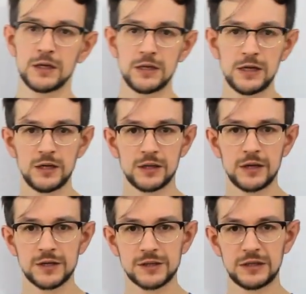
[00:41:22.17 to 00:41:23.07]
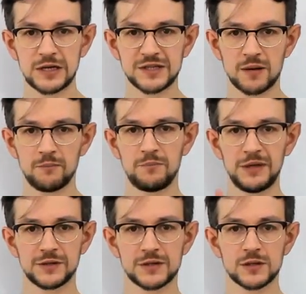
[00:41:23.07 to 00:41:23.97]
It has some
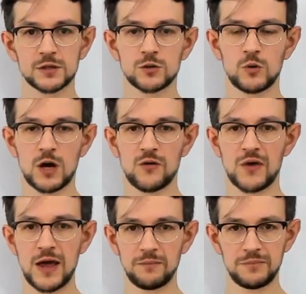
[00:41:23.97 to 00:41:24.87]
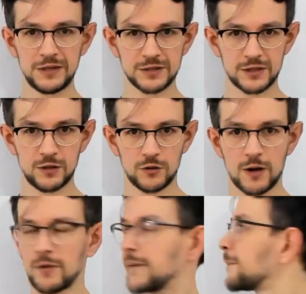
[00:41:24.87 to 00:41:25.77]
bits, so you have n bits in your
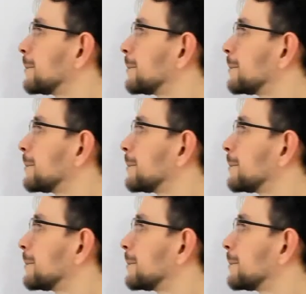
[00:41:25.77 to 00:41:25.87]
number.